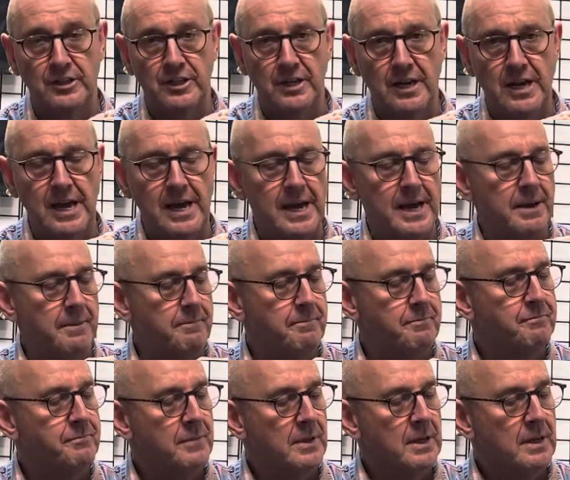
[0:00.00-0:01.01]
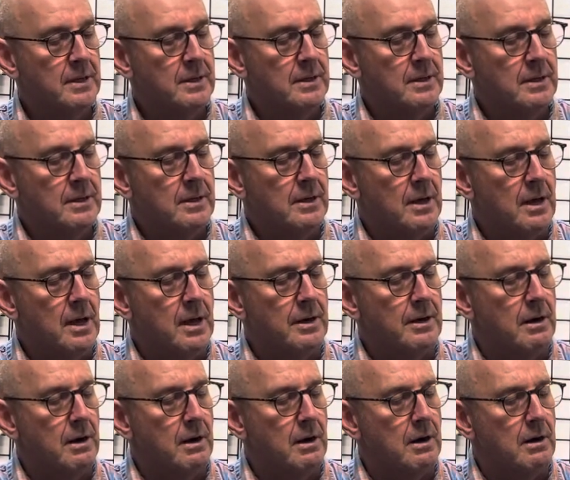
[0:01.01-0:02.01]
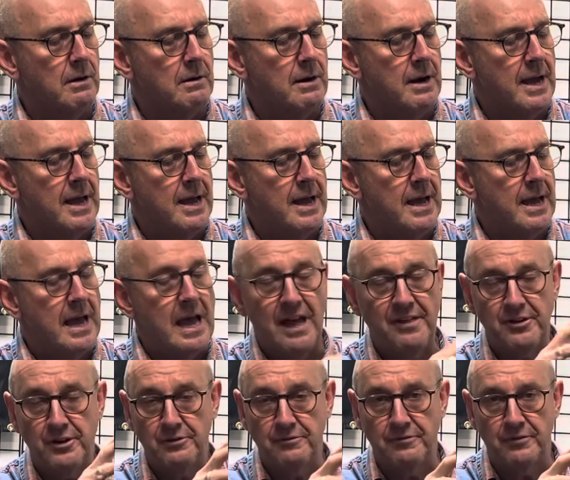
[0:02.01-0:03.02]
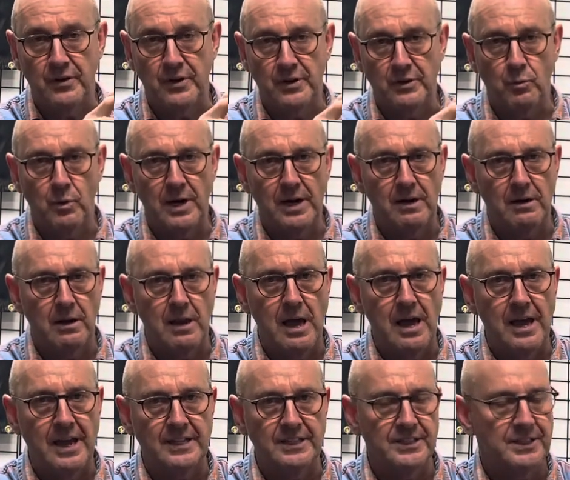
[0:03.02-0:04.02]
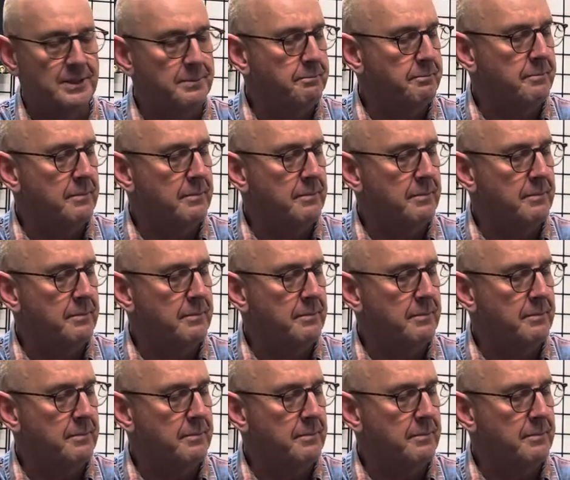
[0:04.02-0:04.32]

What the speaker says: on our other footwear lines,